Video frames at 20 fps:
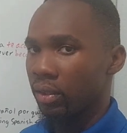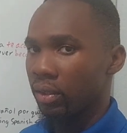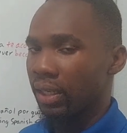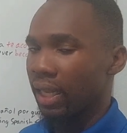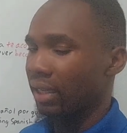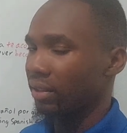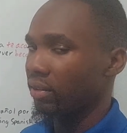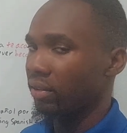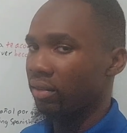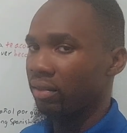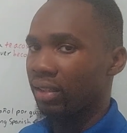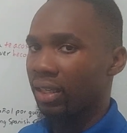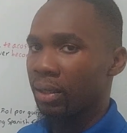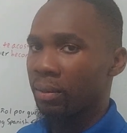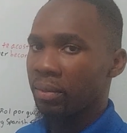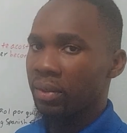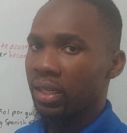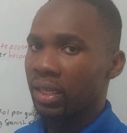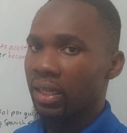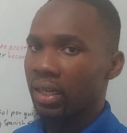That's the
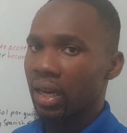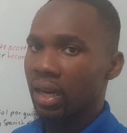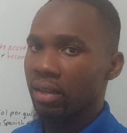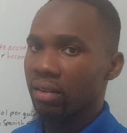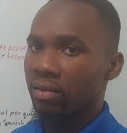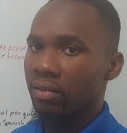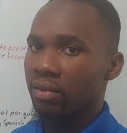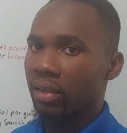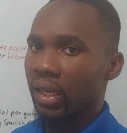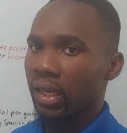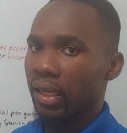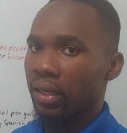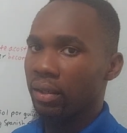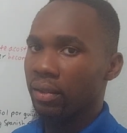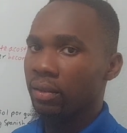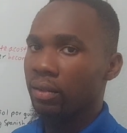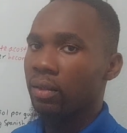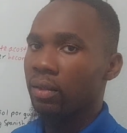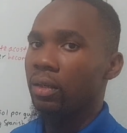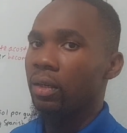same thing as
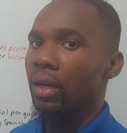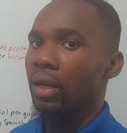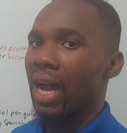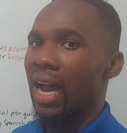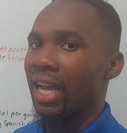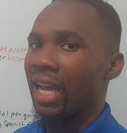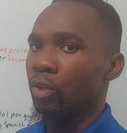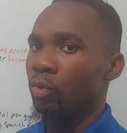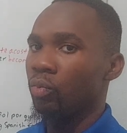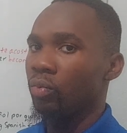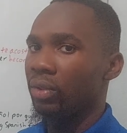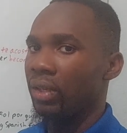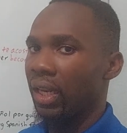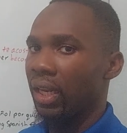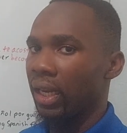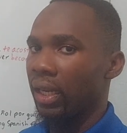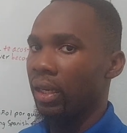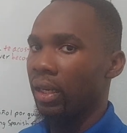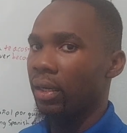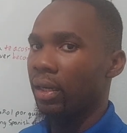saying
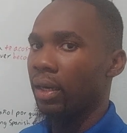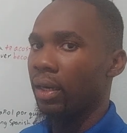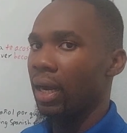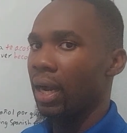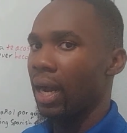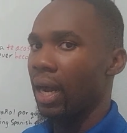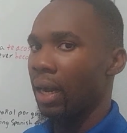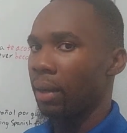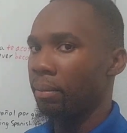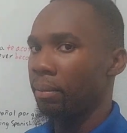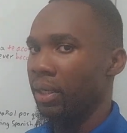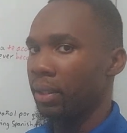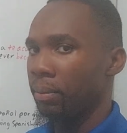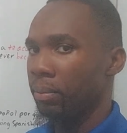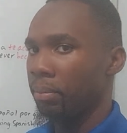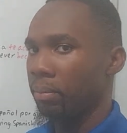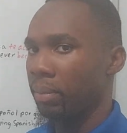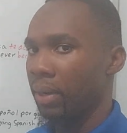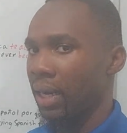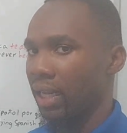ayudé a mi
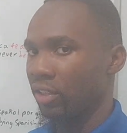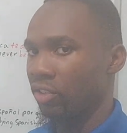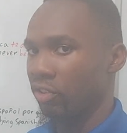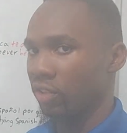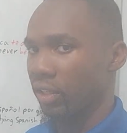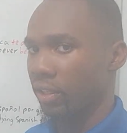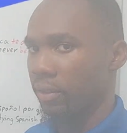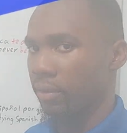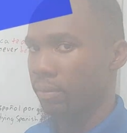padre.